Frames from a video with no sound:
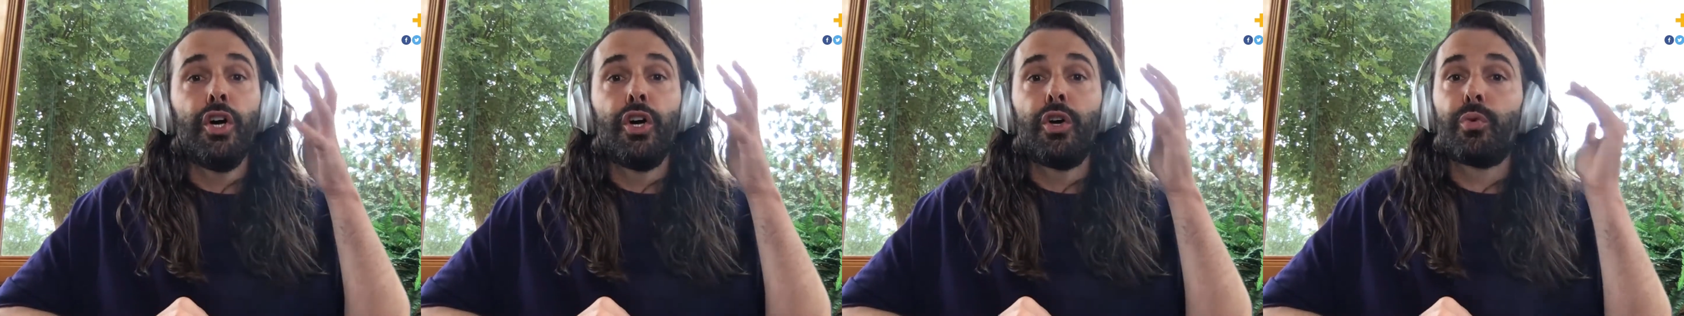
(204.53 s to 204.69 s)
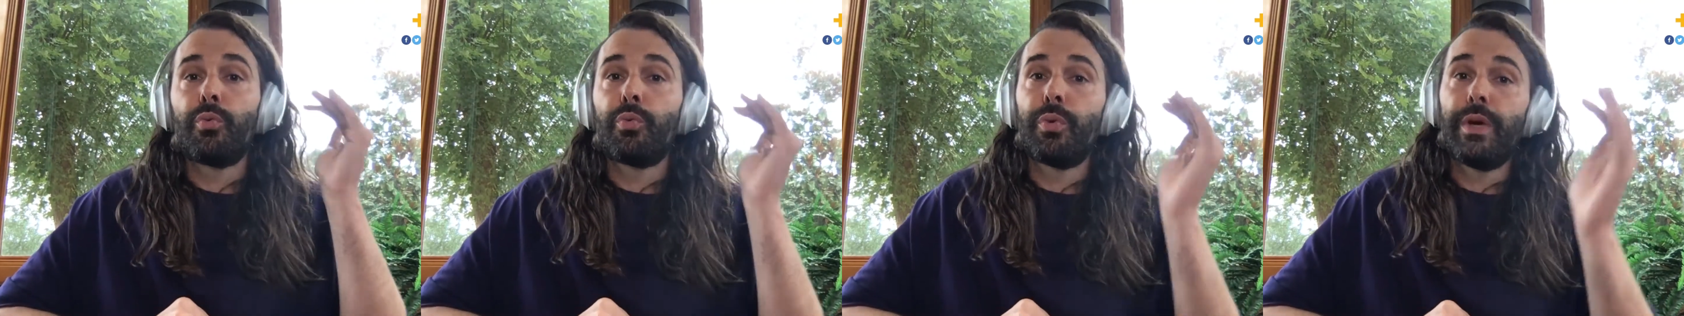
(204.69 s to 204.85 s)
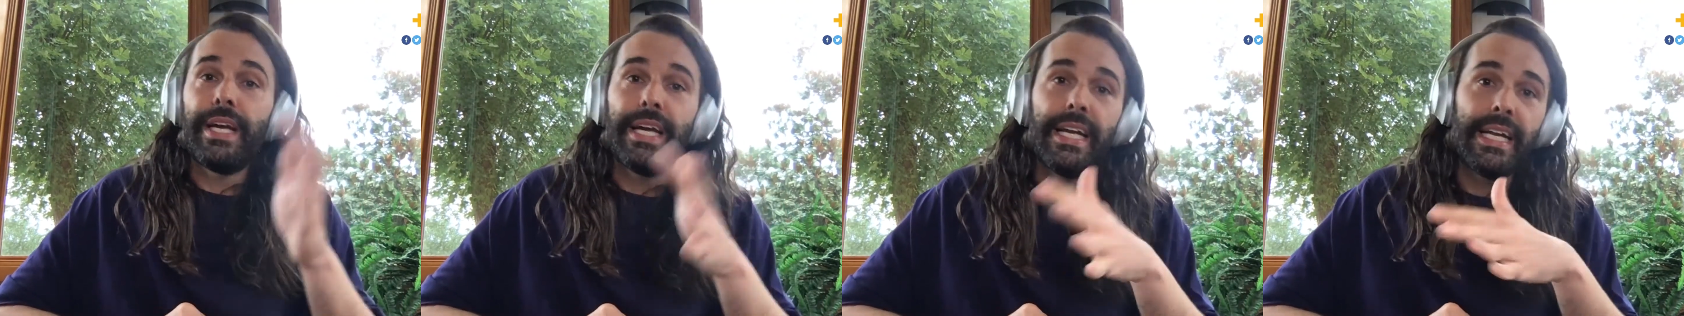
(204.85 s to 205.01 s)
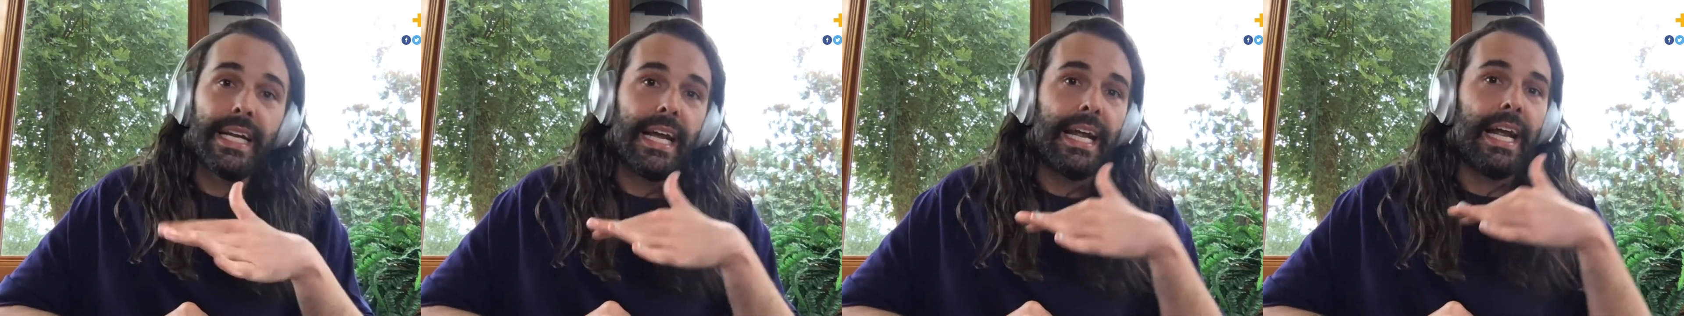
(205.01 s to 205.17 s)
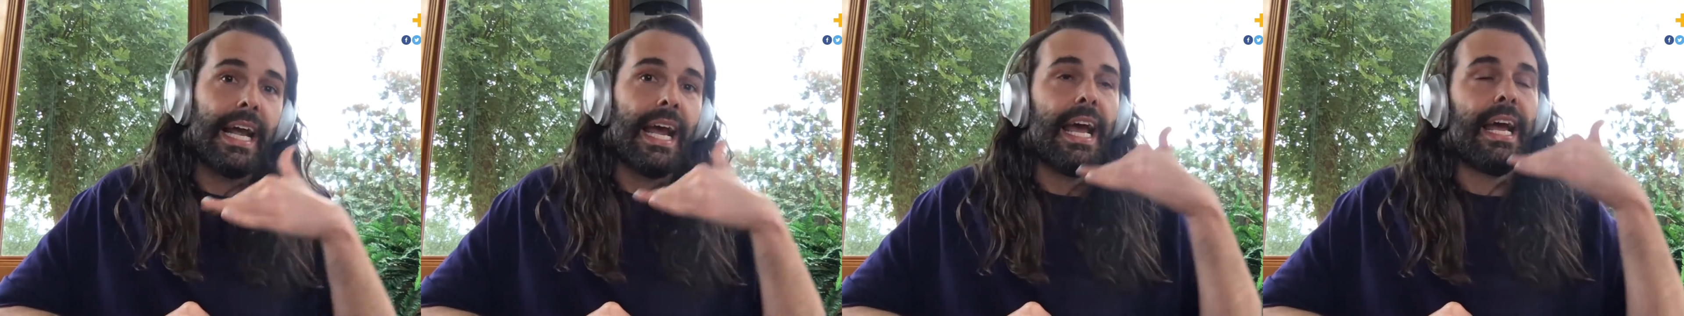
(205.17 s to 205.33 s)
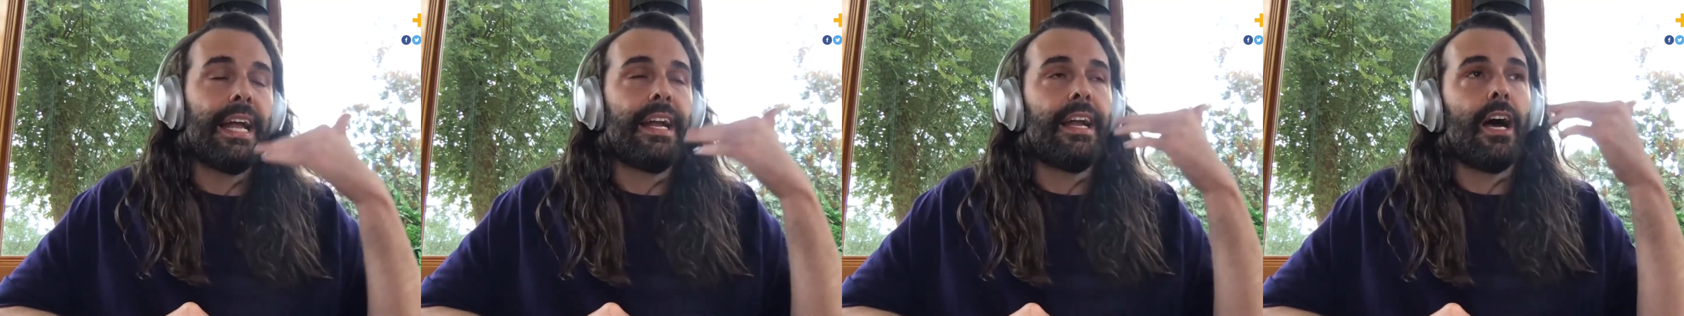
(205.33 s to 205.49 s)
read
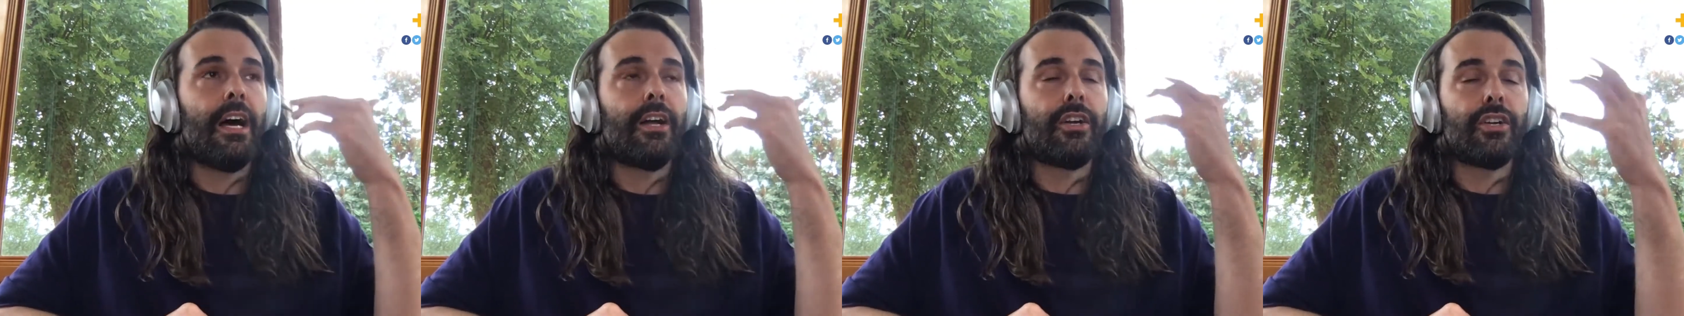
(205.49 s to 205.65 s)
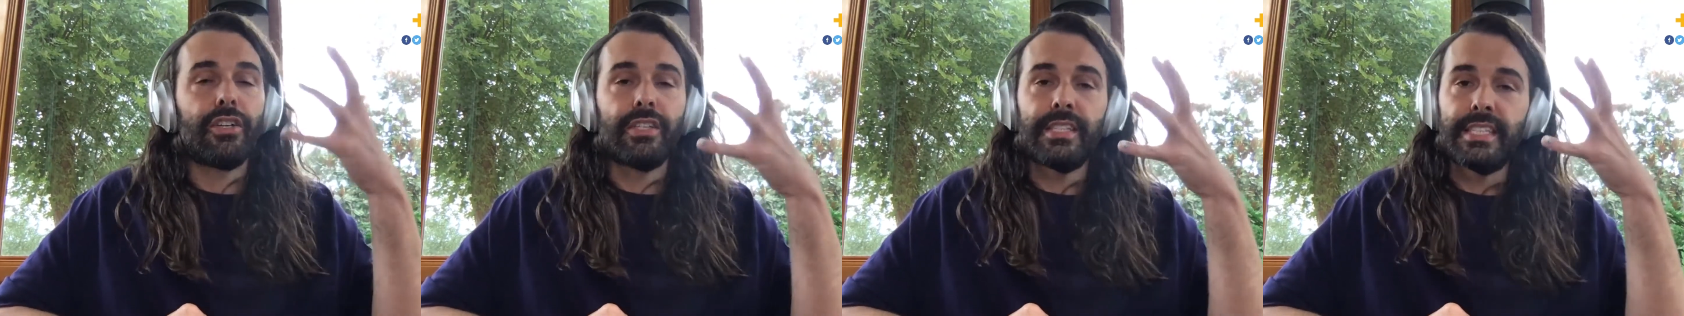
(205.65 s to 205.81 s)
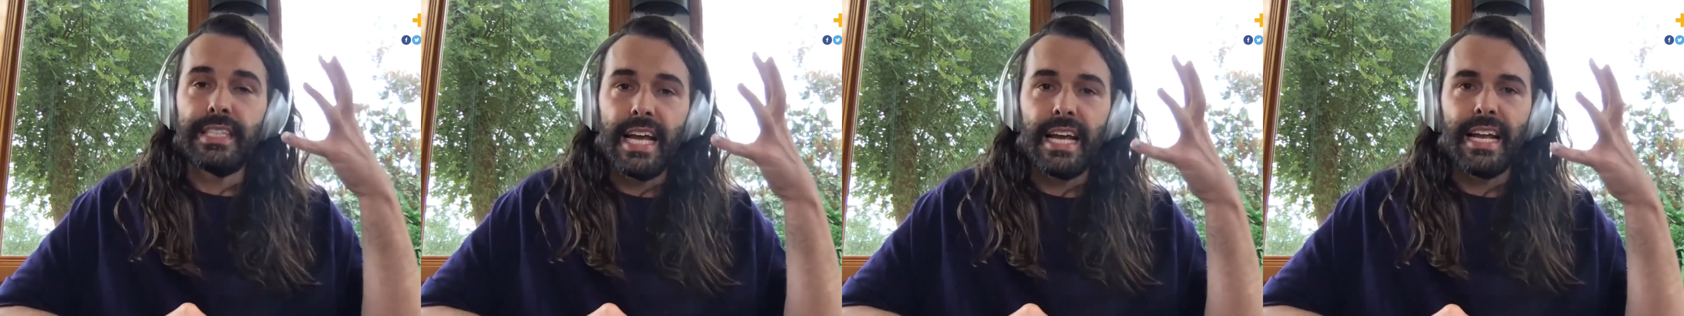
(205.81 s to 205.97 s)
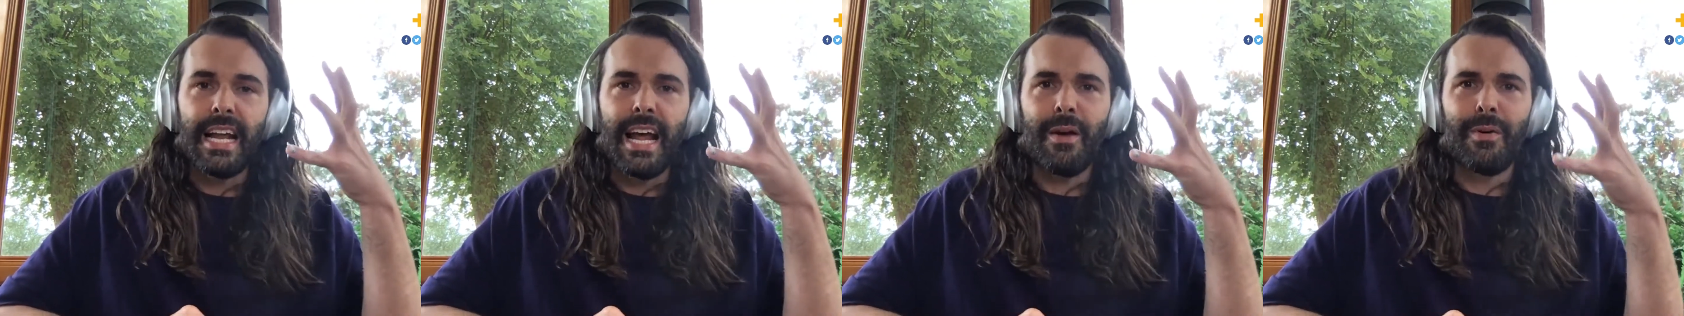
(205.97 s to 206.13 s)
it and understand,